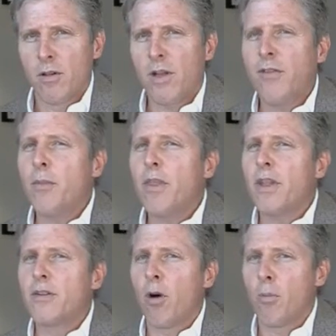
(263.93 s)
Look at it from
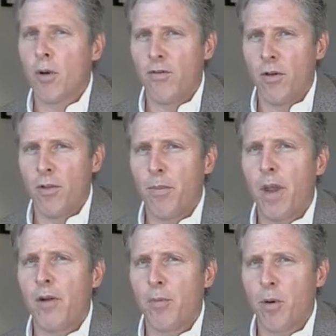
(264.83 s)
the adult point of view, the
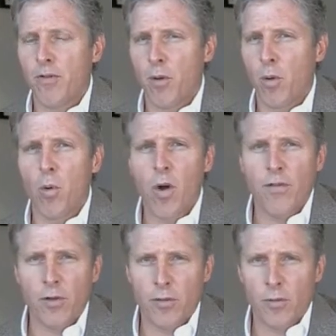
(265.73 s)
parent's point of view, or
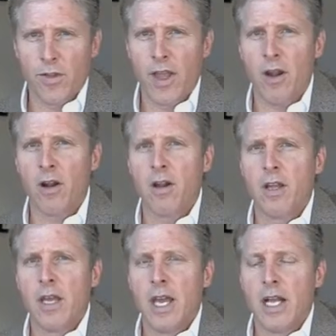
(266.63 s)
whoever else was there.
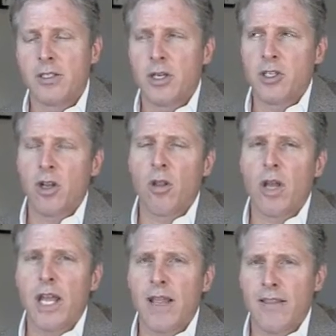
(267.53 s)
And so I started
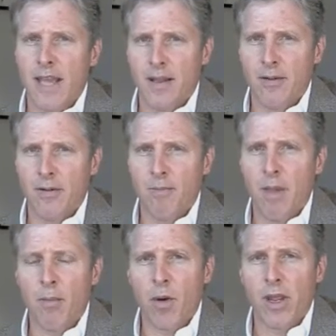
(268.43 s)
looking at that
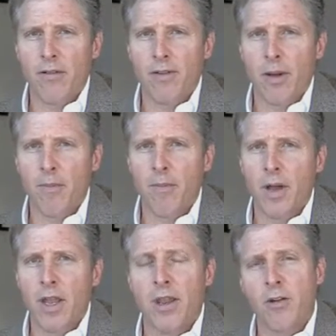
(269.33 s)
memory from
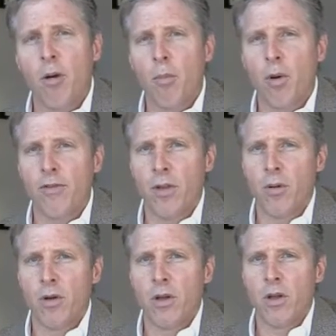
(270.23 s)
an adult point of
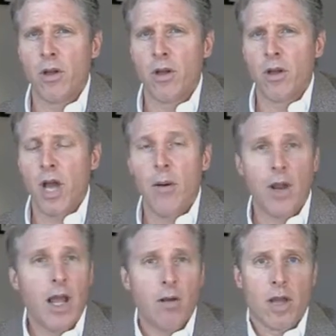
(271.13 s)
view. How
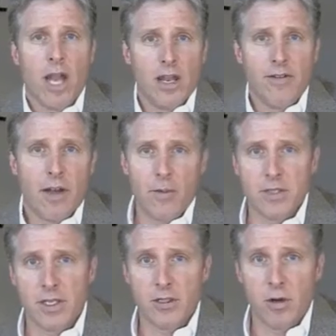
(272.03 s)
would I look at it if I
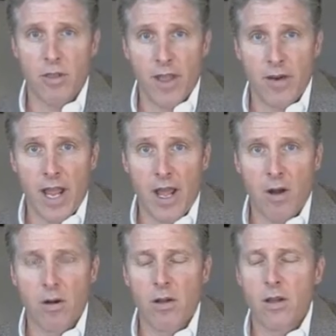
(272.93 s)
was the adult there
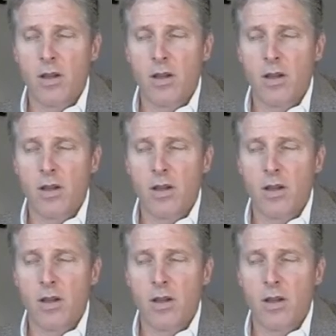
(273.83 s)
now?